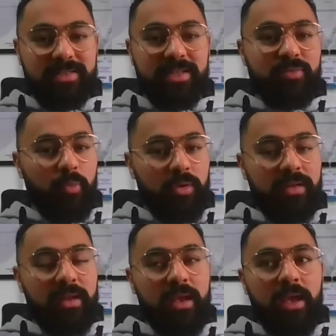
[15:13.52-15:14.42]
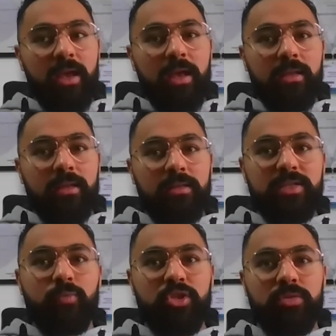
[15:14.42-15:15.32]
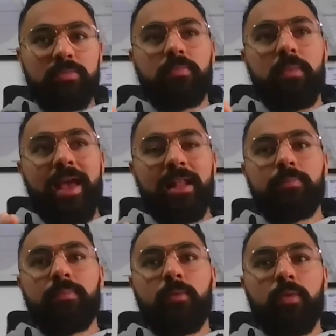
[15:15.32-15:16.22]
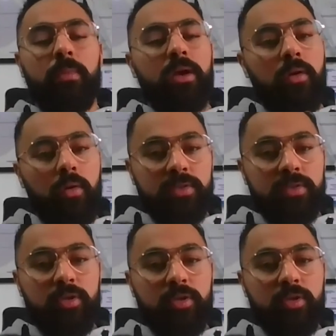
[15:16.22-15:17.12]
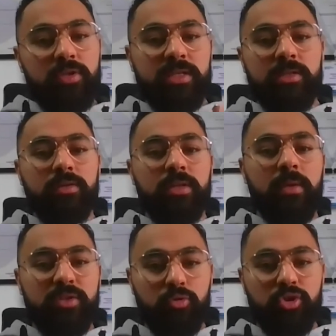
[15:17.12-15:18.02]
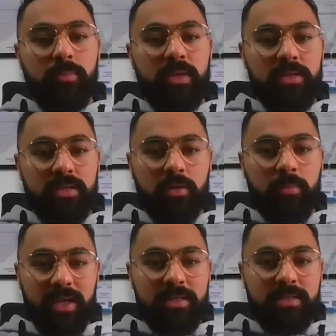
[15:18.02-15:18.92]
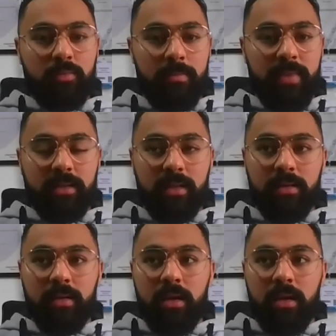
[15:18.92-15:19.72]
this would help me with my cause, because I started my social media, I started my Instagram back then.